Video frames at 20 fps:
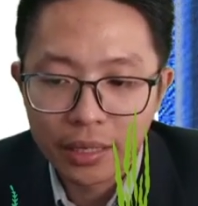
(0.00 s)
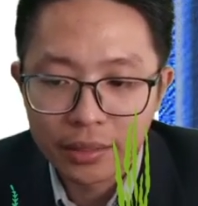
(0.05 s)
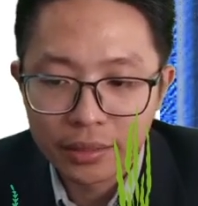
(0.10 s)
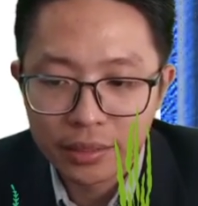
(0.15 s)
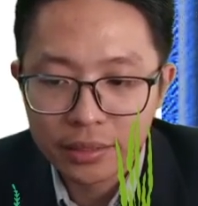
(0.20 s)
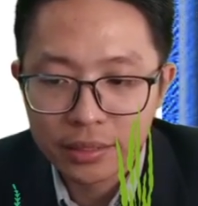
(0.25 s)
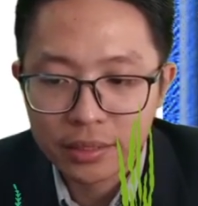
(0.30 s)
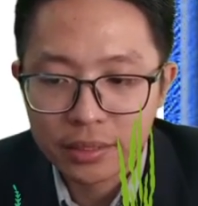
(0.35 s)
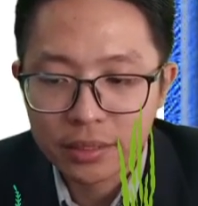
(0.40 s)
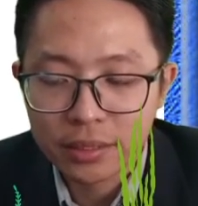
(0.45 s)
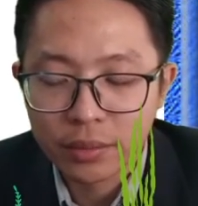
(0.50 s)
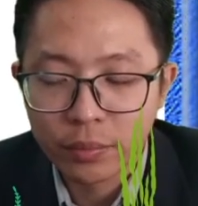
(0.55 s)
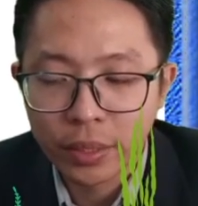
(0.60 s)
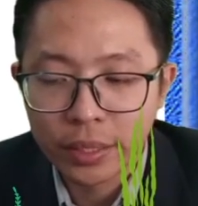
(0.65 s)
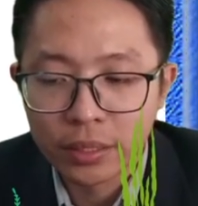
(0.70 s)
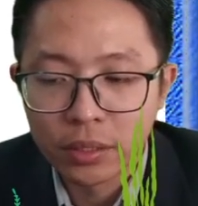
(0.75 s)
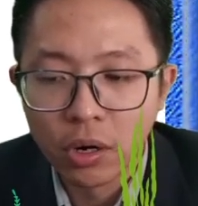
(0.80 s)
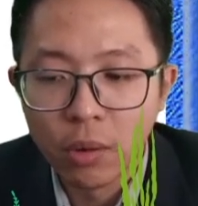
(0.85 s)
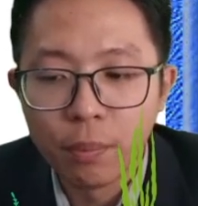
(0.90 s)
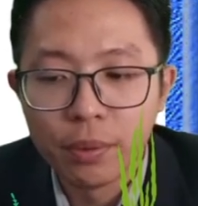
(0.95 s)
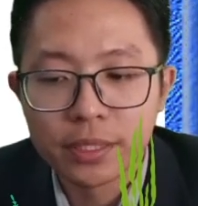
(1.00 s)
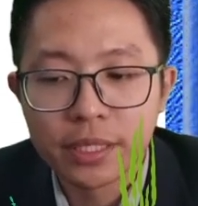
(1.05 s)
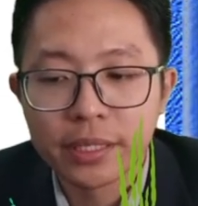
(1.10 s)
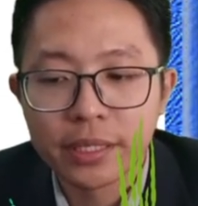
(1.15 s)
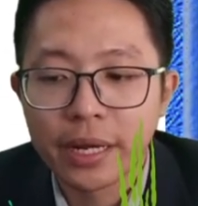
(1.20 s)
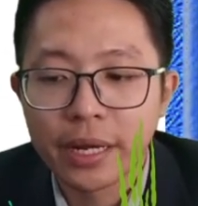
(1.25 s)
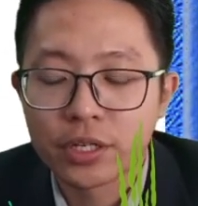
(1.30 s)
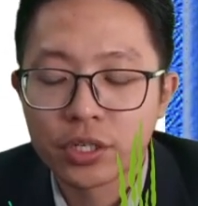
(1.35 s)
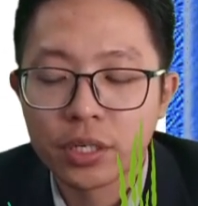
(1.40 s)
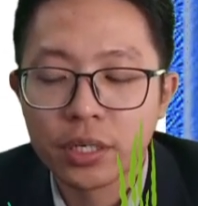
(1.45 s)
This is when the opposite
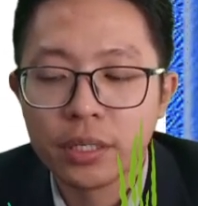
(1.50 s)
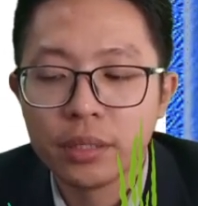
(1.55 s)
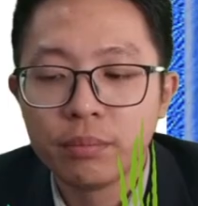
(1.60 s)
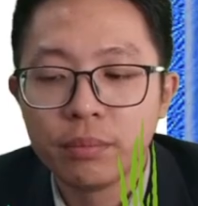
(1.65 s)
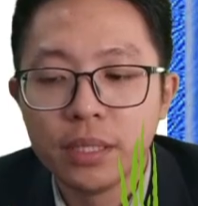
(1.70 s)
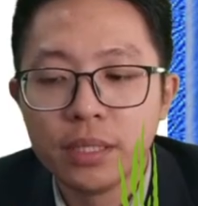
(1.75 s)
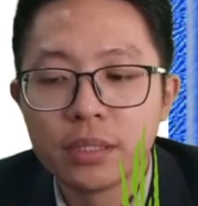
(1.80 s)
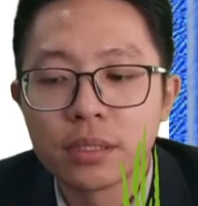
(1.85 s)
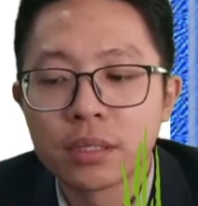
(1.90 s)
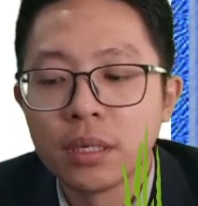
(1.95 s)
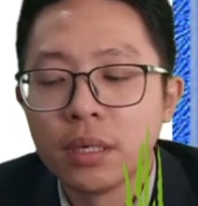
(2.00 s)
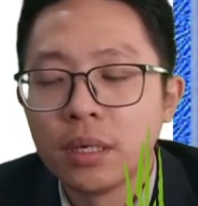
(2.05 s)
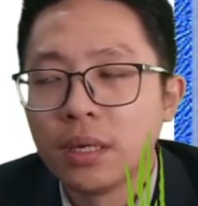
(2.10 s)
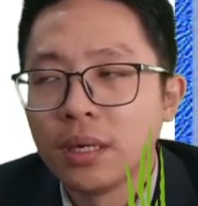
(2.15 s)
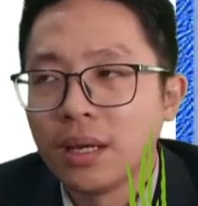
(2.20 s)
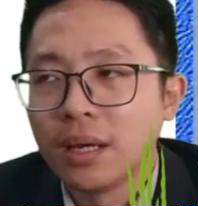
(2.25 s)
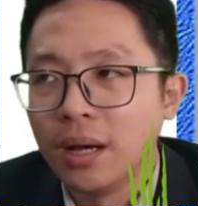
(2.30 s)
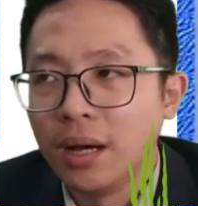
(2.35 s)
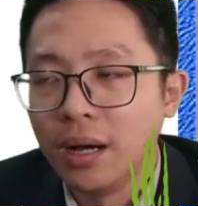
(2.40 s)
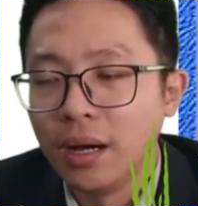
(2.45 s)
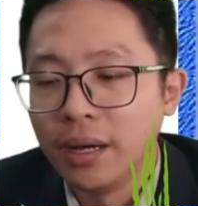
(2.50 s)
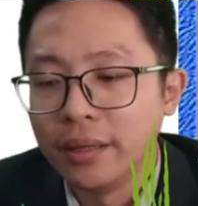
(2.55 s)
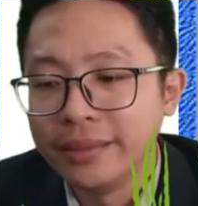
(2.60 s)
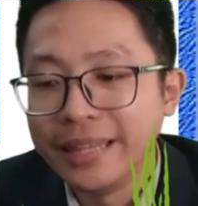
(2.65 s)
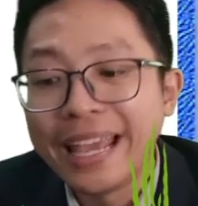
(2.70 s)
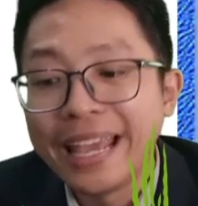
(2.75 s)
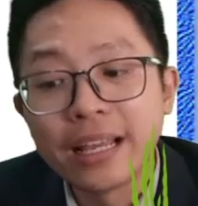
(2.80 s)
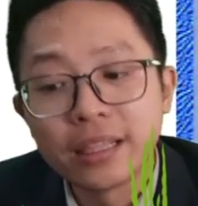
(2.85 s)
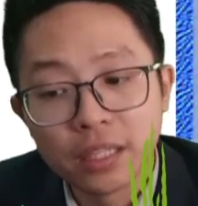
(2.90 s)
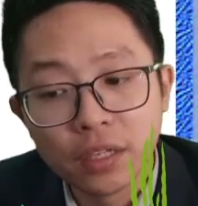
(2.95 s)
direction means
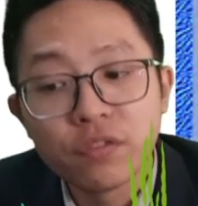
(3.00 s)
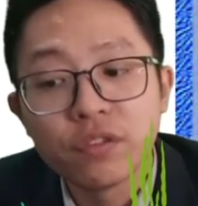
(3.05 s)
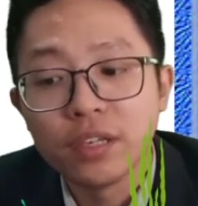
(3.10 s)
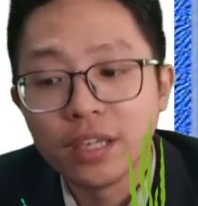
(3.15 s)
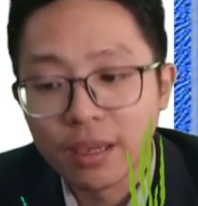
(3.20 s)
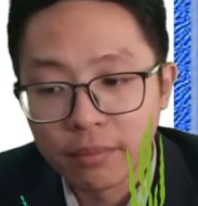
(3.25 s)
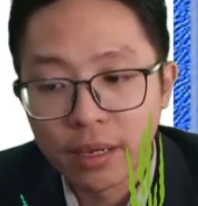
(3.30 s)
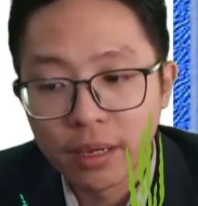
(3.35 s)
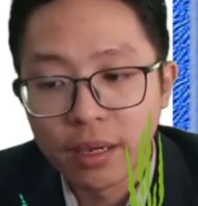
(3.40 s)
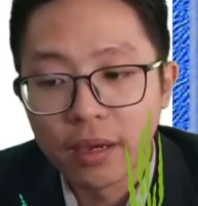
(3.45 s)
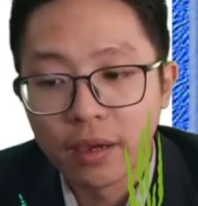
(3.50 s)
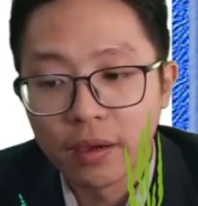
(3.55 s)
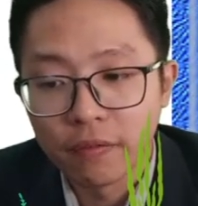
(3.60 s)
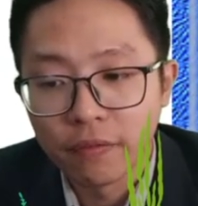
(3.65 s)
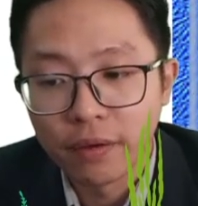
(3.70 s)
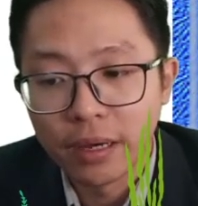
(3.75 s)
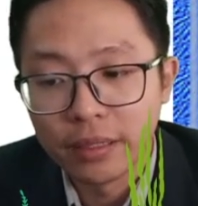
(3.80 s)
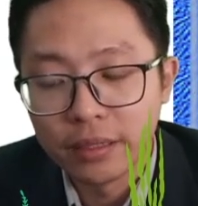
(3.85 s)
negative EMF.